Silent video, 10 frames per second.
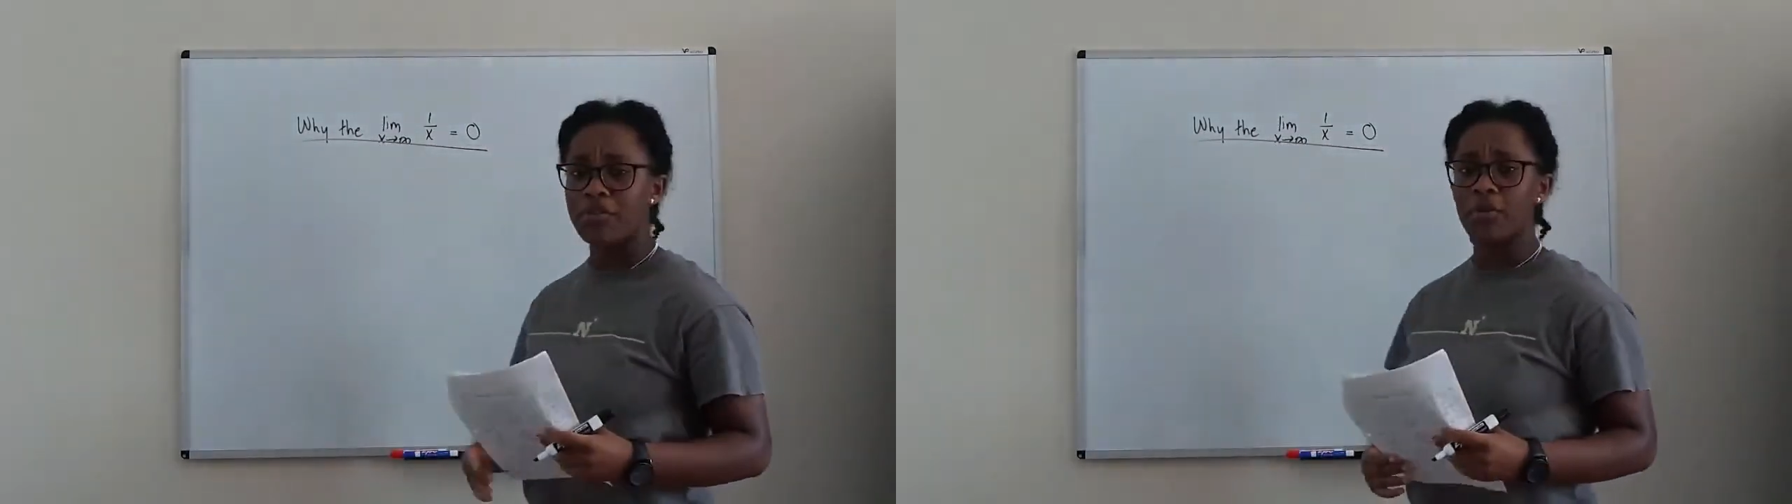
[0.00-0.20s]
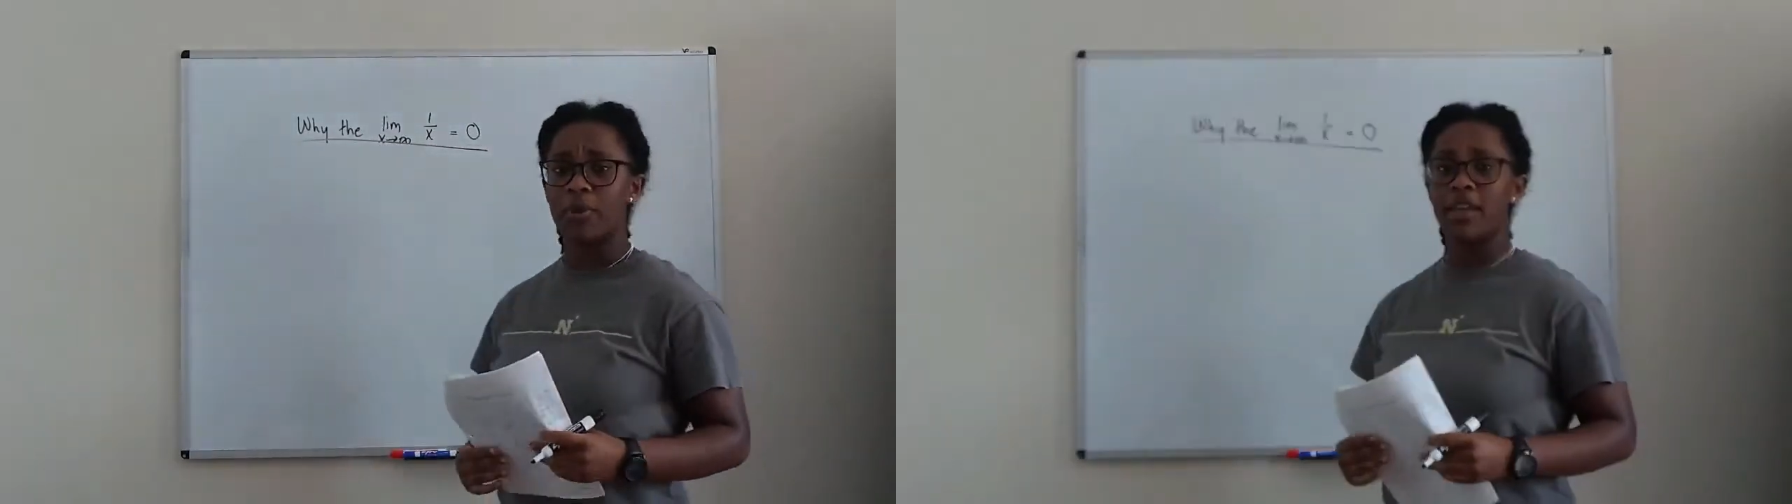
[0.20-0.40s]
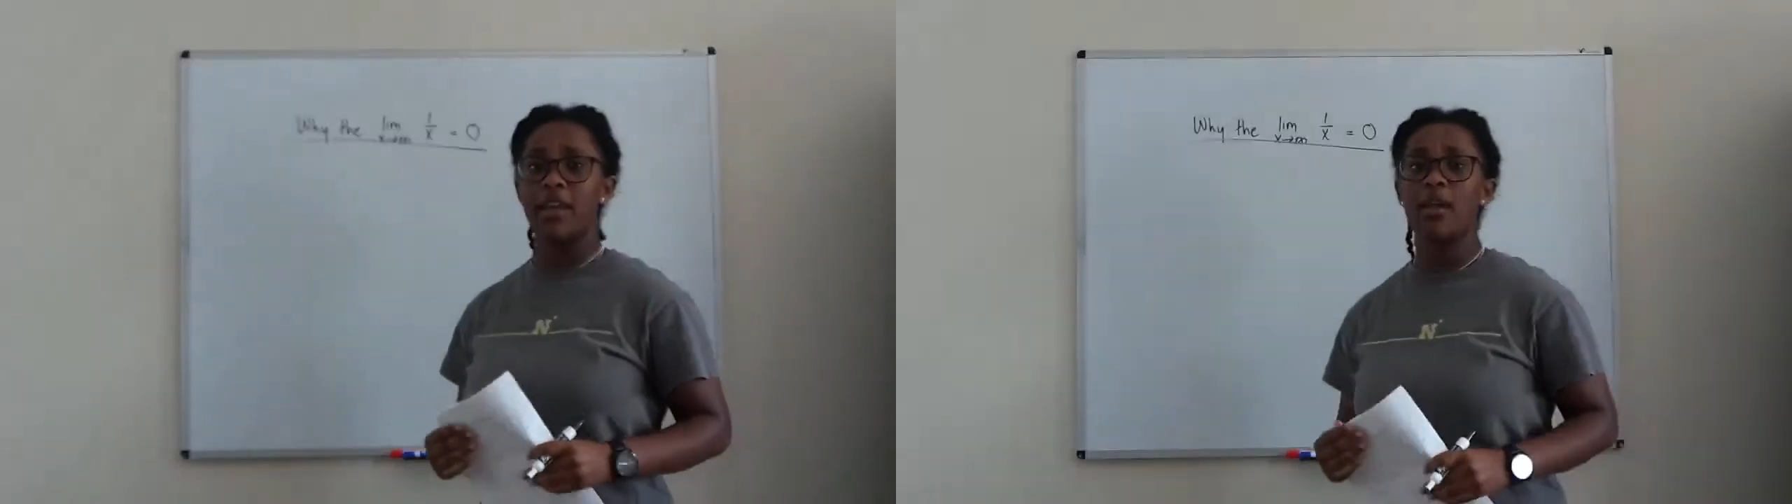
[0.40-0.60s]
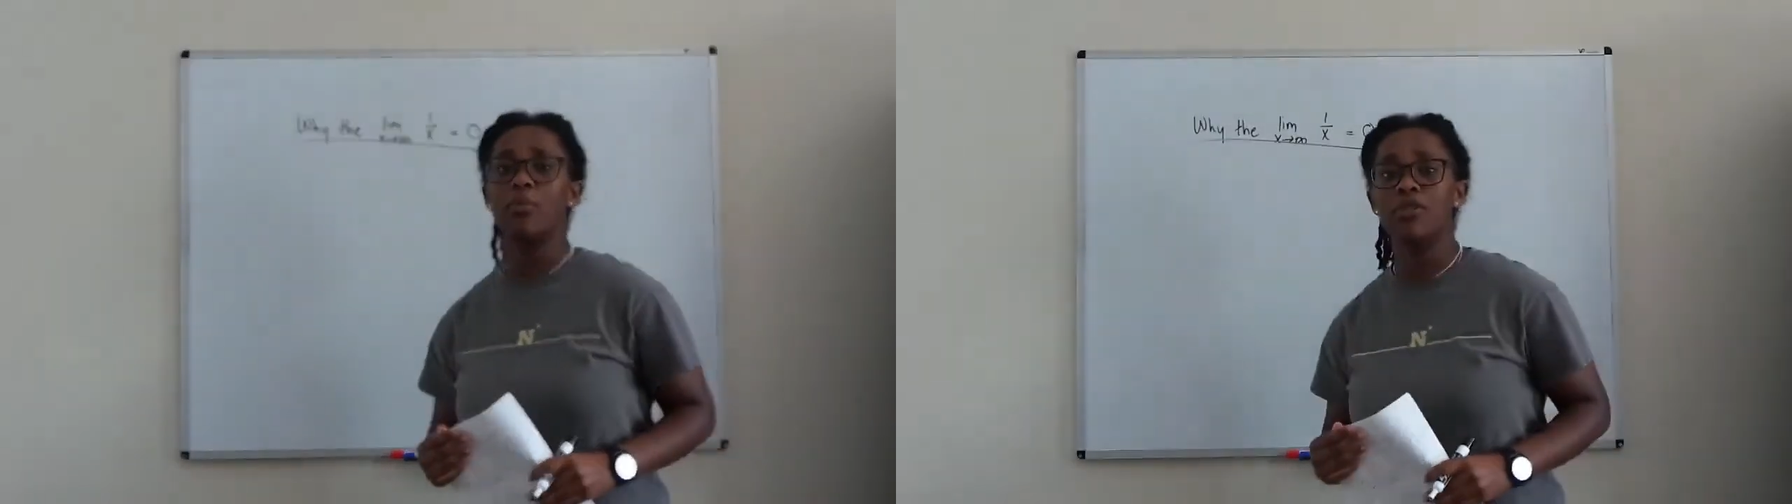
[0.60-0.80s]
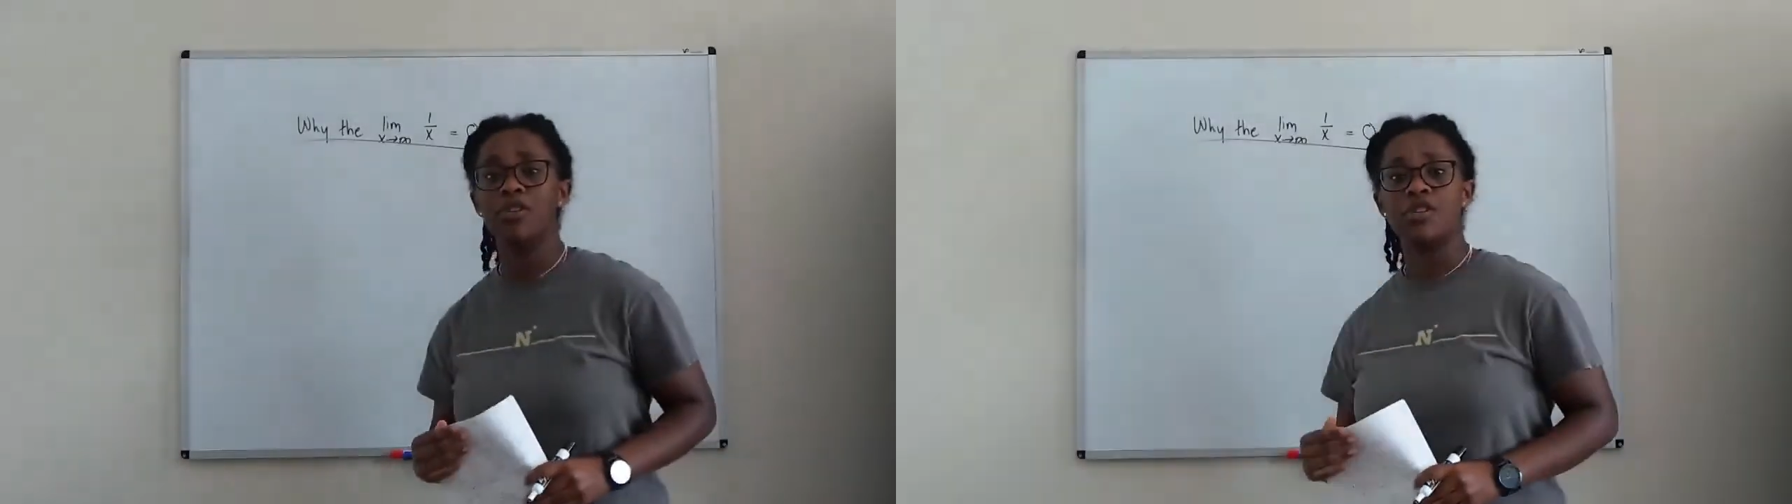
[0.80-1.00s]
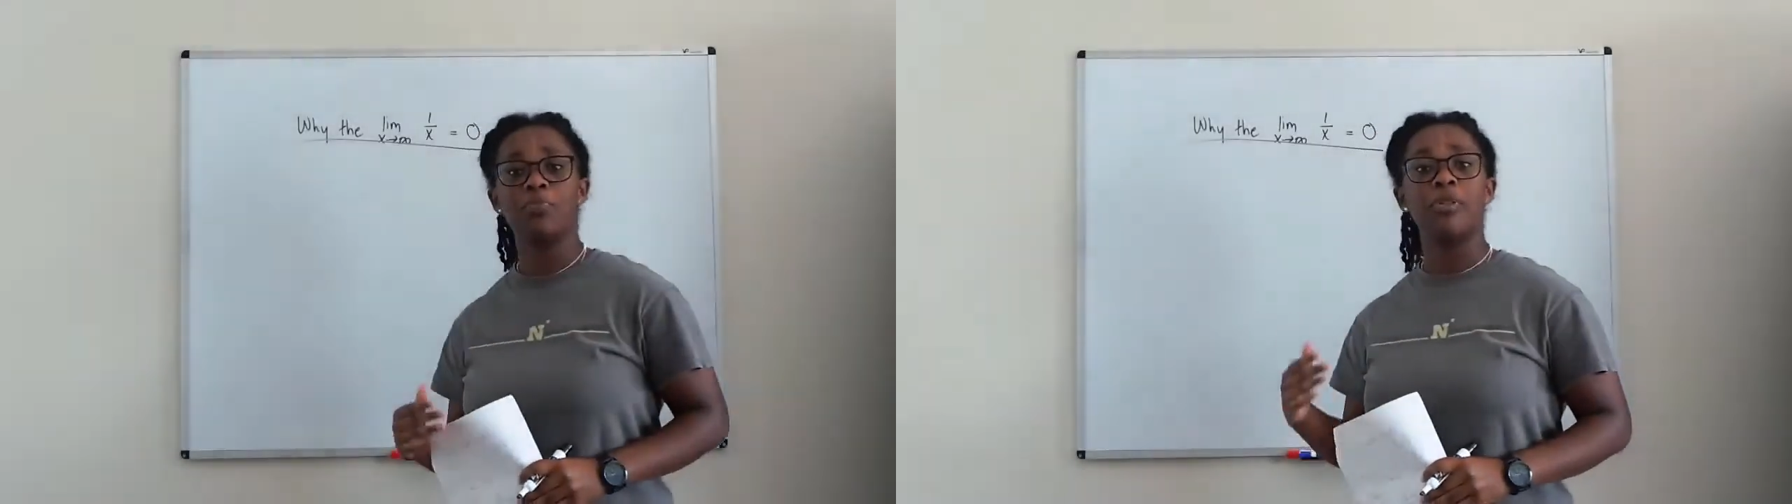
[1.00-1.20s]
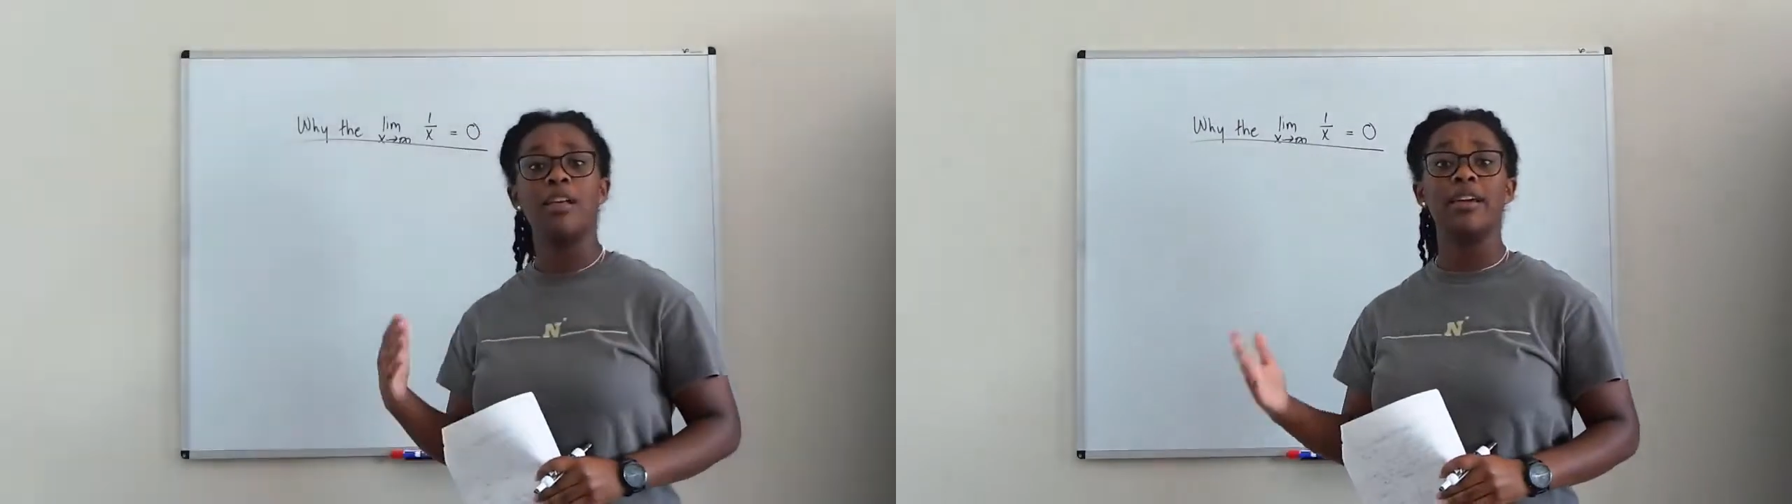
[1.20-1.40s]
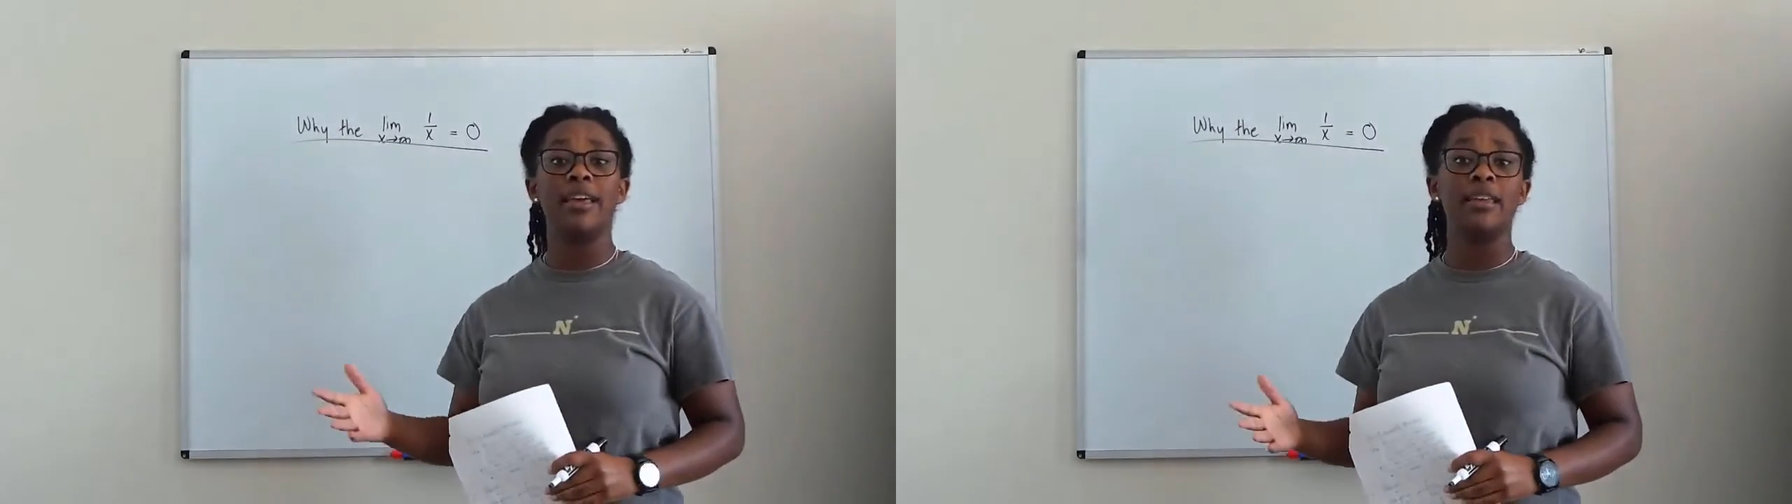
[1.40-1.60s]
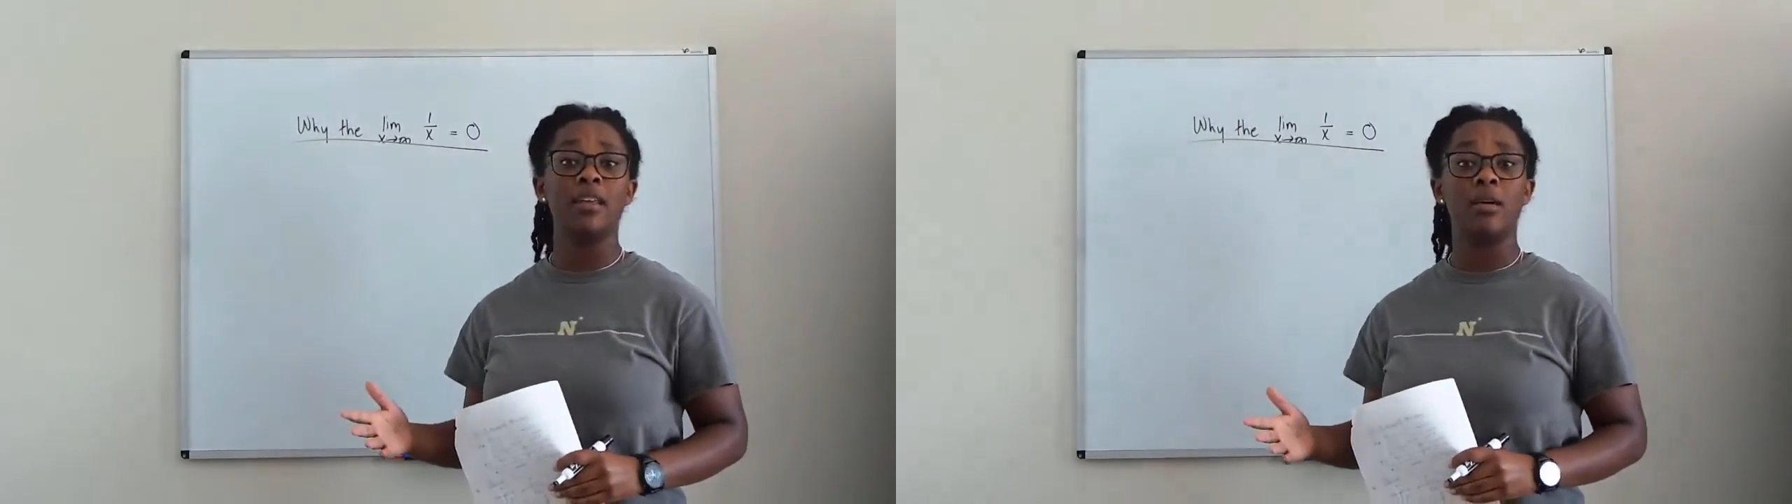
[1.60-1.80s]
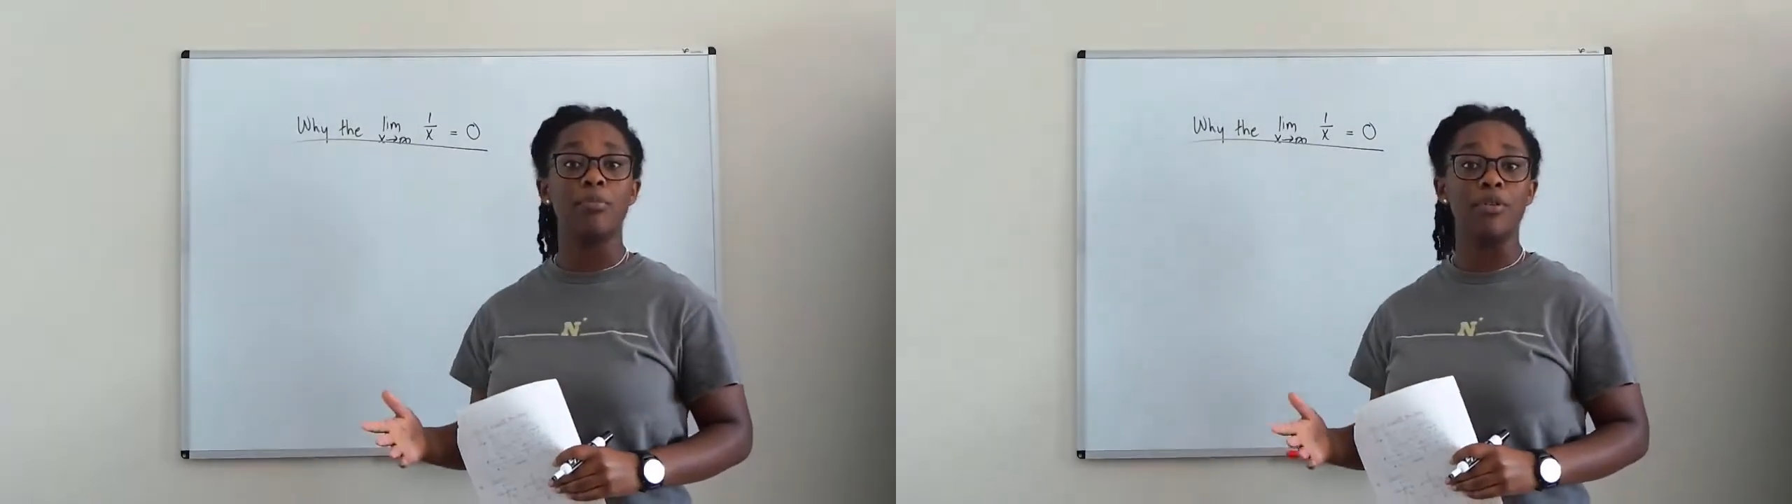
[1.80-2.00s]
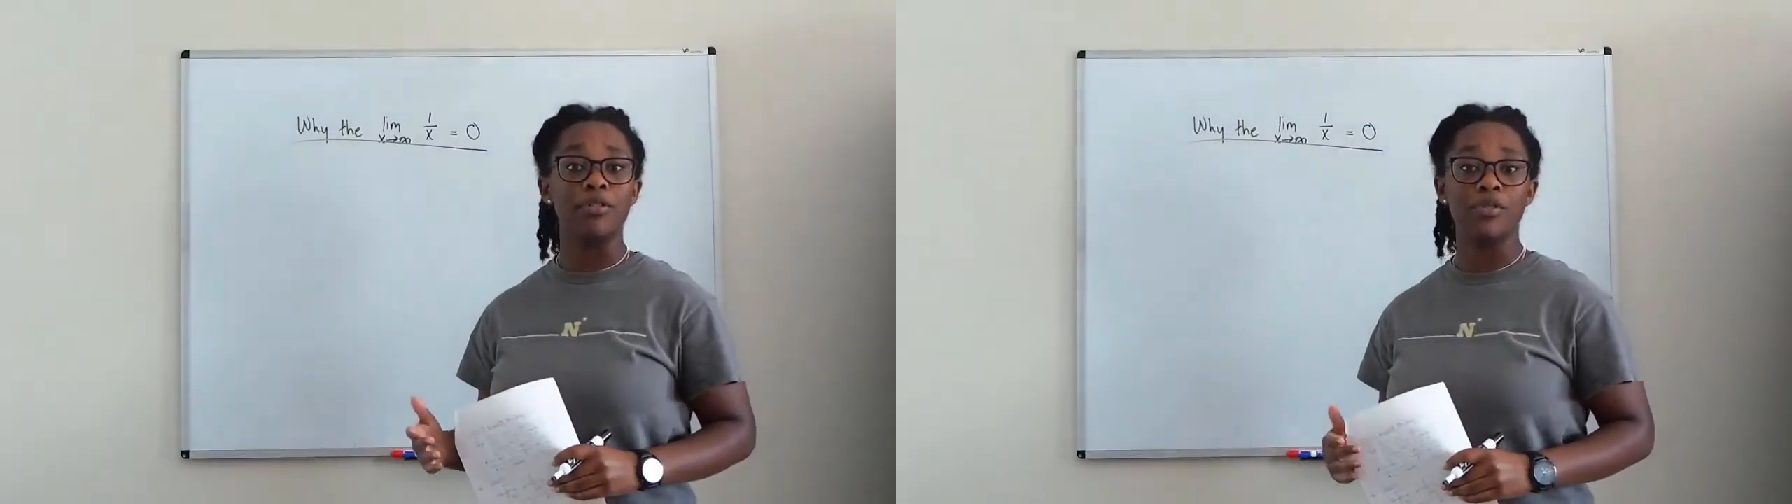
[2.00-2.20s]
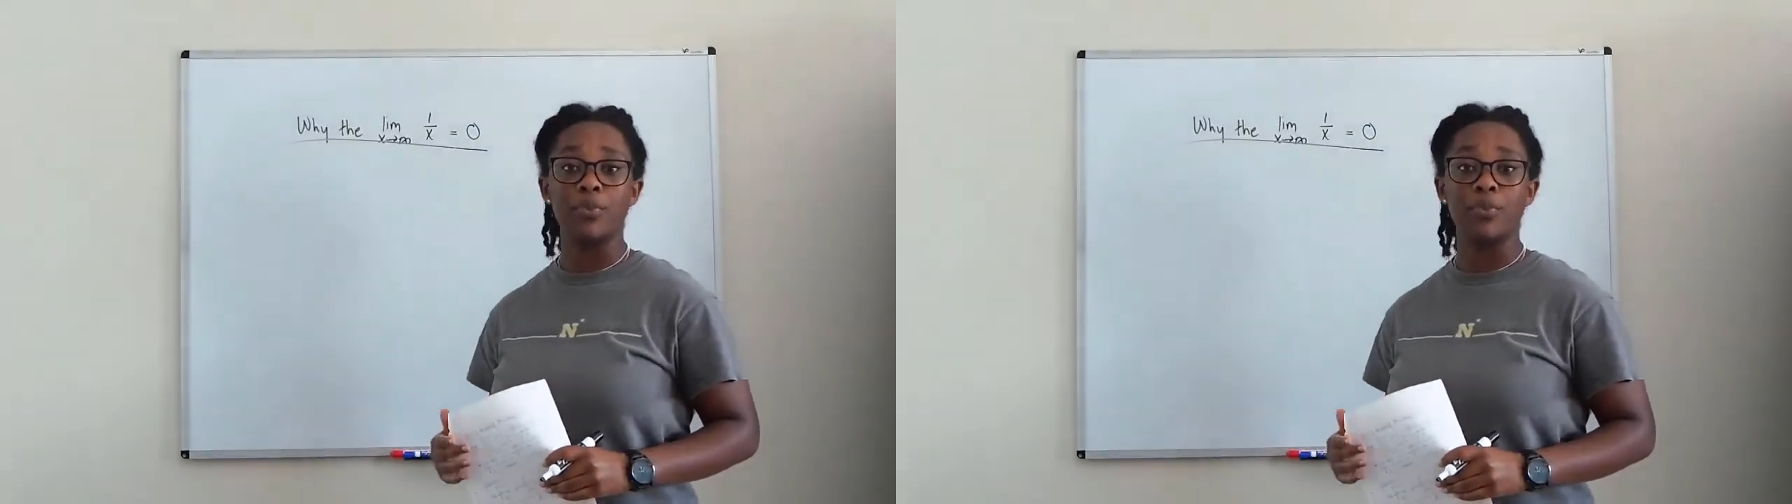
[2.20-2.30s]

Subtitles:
used to being able to just plug in numbers